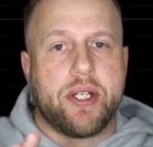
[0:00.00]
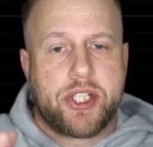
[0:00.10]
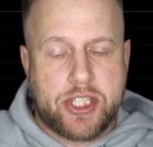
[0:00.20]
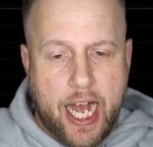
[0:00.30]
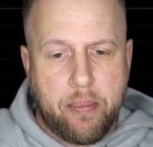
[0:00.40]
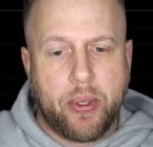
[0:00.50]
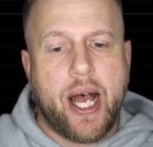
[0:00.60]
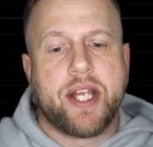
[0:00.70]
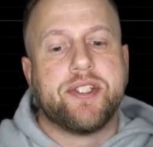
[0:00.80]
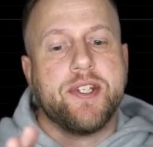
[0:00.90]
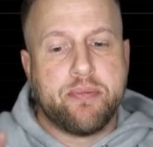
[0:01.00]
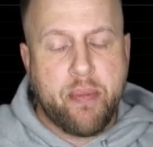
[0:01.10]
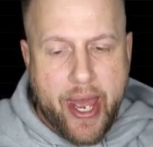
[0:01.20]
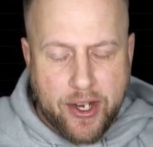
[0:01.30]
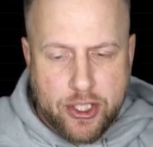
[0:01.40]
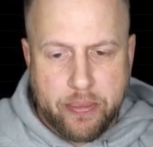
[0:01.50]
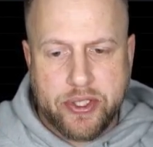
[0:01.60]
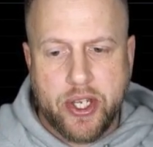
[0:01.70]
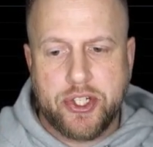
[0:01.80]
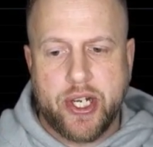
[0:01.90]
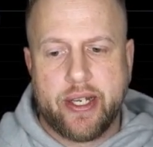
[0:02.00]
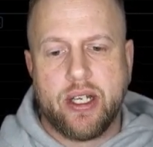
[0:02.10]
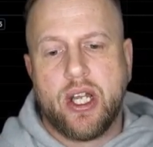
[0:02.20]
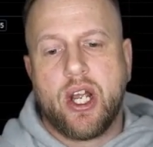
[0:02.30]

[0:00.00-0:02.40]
stop losses, manage the position.